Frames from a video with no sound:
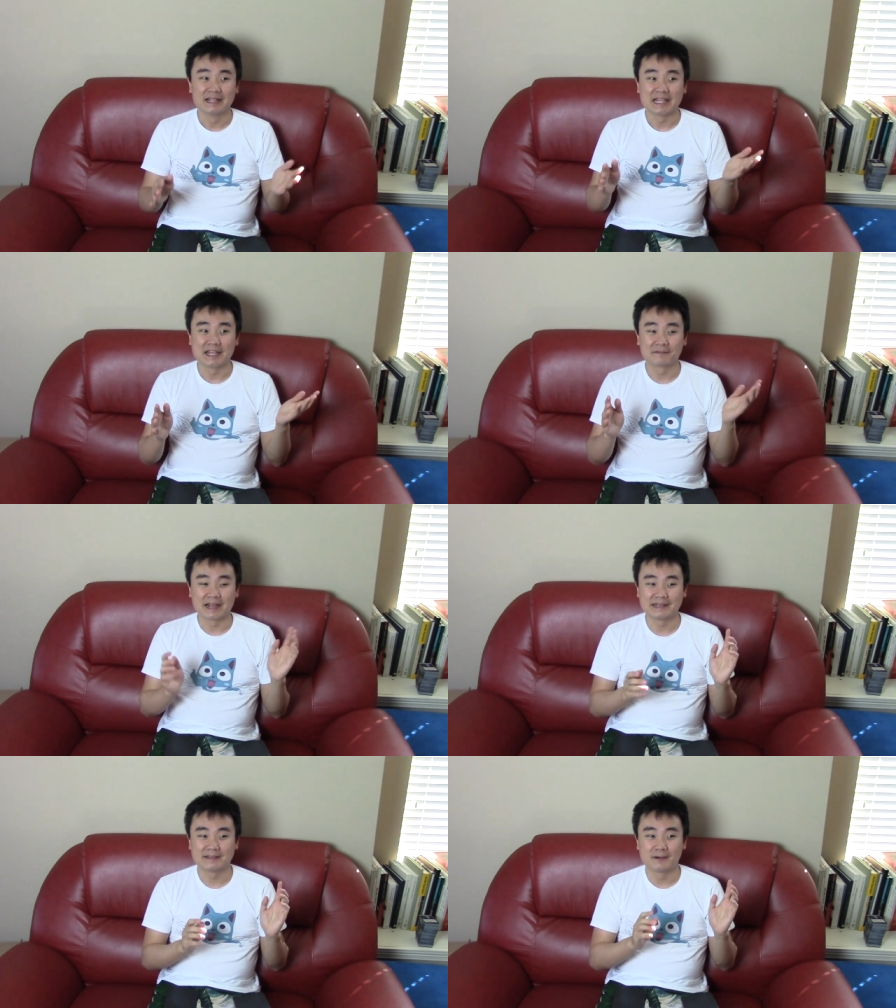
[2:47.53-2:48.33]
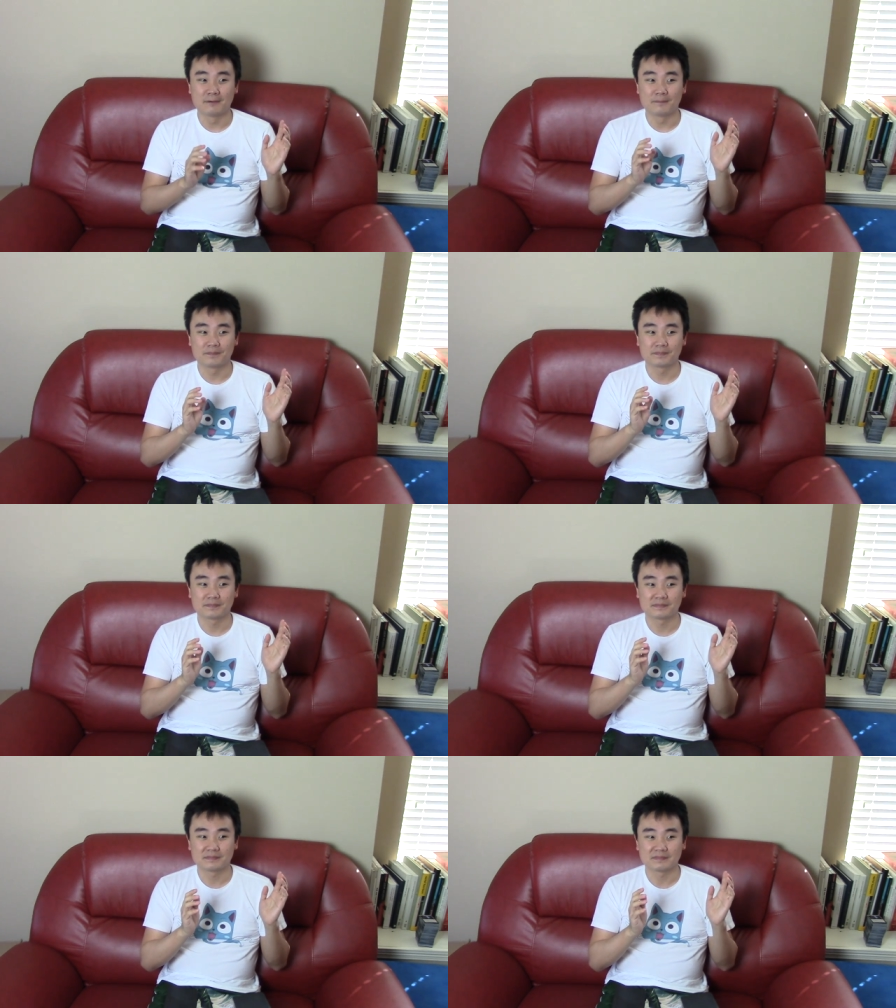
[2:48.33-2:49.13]
if I don't,
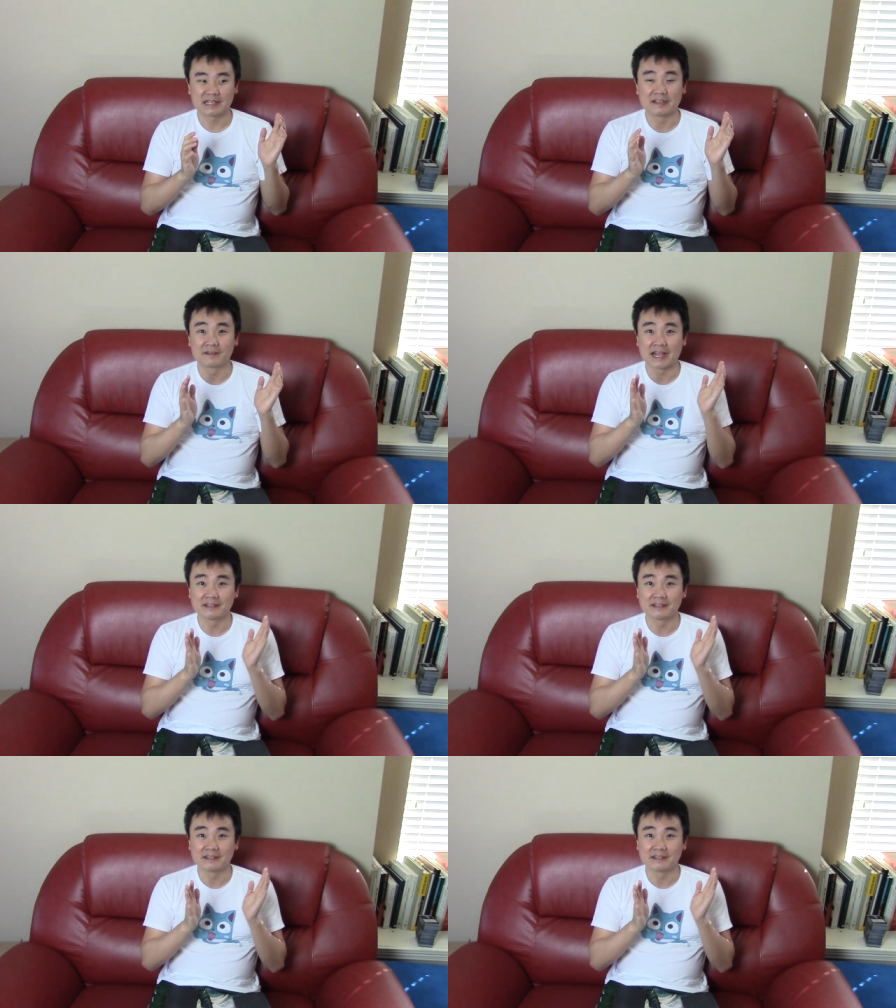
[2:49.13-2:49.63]
if I